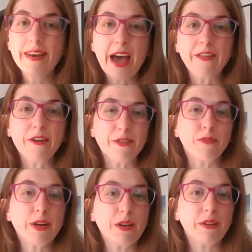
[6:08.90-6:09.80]
Now there
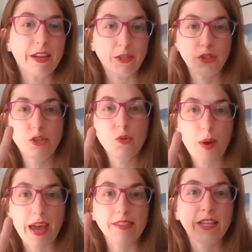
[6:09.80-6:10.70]
are two
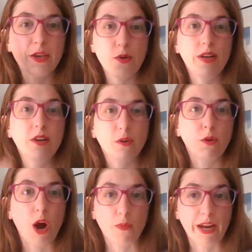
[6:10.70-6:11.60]
ways that you can
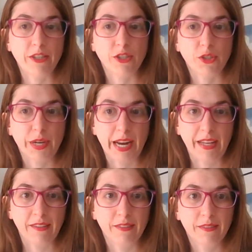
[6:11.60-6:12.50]
arrange a
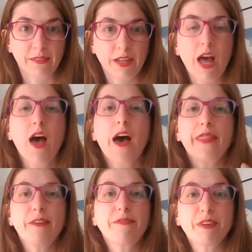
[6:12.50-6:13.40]
screening.
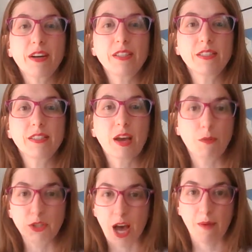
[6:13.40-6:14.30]
The first,
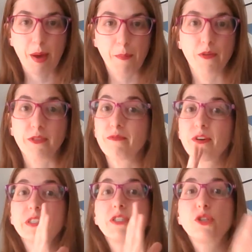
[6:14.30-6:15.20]
and we'll talk about both, the
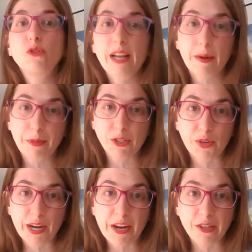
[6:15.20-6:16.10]
first is you set up the
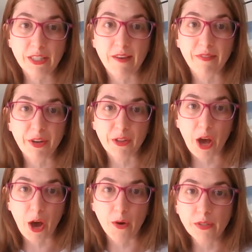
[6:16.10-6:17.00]
screening yourself and you're
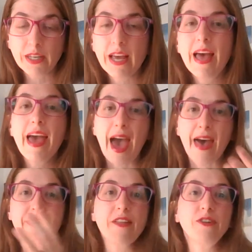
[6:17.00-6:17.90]
the host,
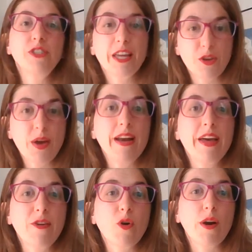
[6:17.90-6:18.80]
and the other is that you get
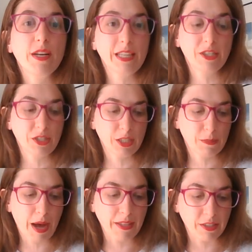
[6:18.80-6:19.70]
another organization to
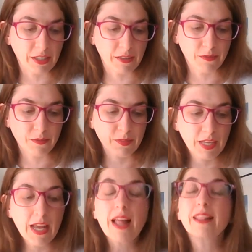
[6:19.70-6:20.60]
sponsor.
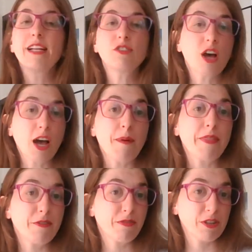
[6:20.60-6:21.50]
Let's talk
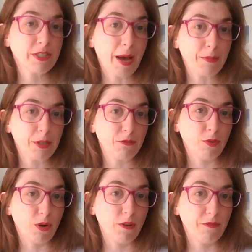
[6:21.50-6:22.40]
about the first option
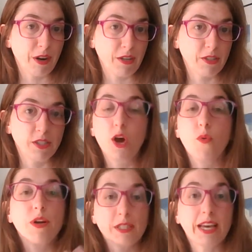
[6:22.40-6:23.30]
first,
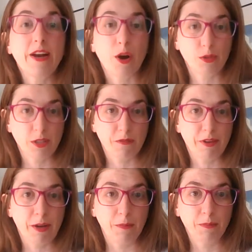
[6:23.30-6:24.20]
where you decide to host the
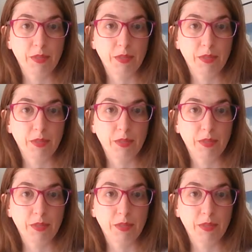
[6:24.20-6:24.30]
film.